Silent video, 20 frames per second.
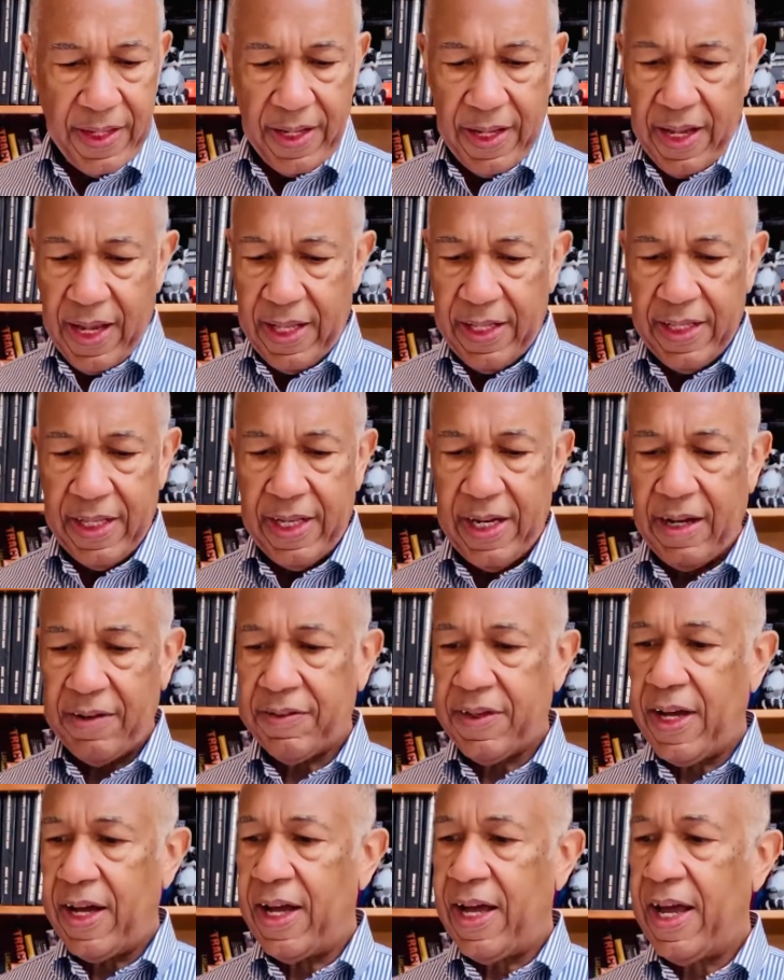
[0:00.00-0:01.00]
And then
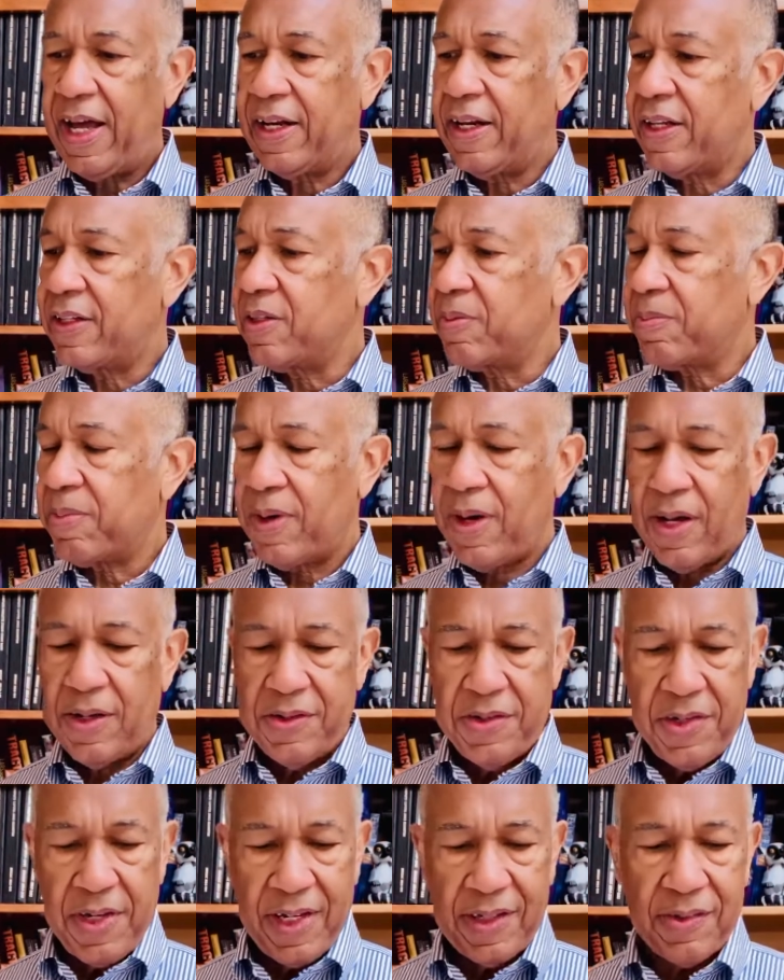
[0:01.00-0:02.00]
had other
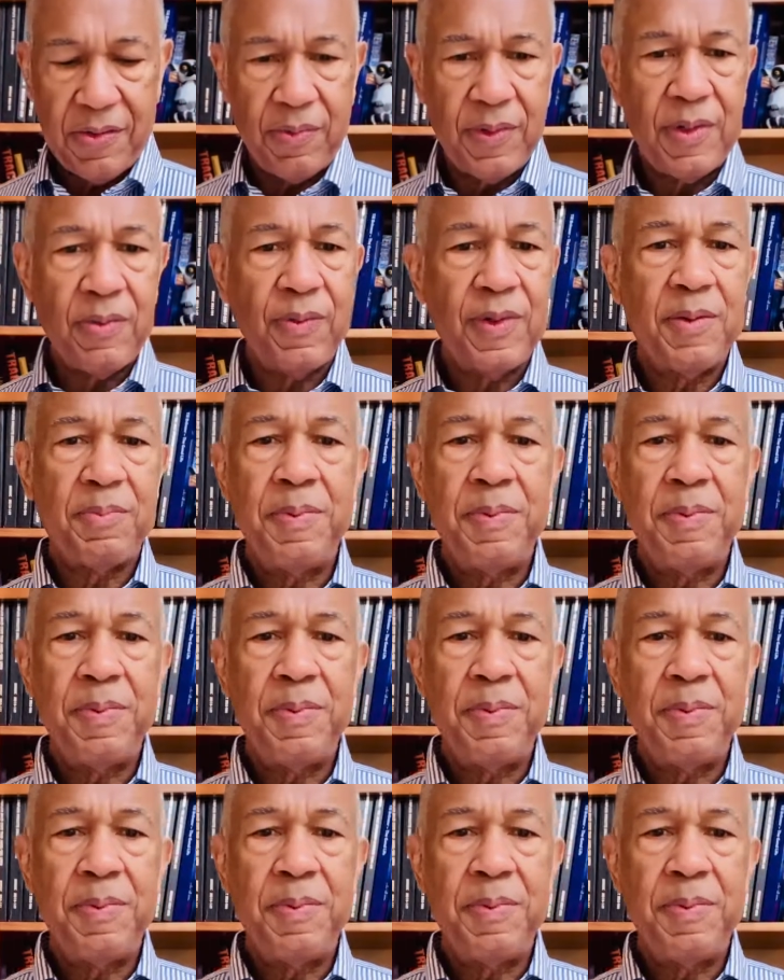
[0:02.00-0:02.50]
projects with